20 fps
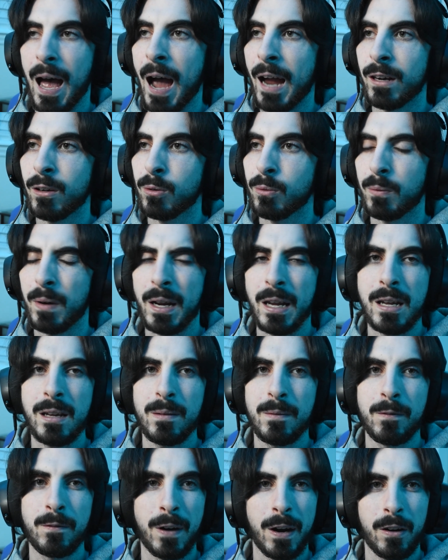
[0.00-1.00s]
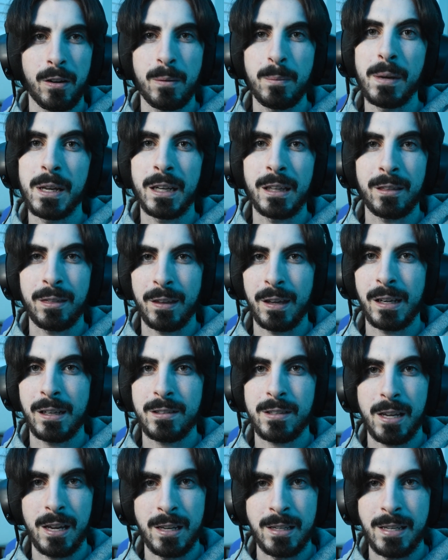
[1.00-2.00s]
I don't rate very many
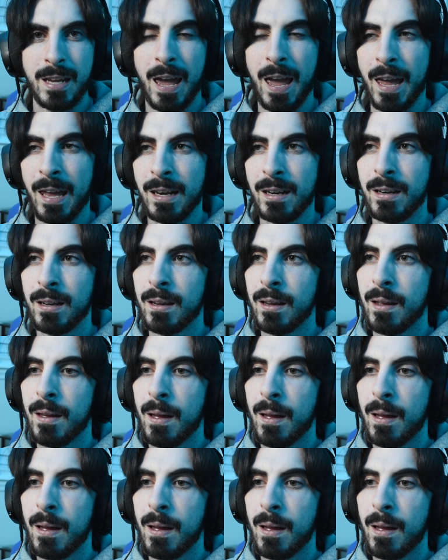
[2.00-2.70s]
things a 10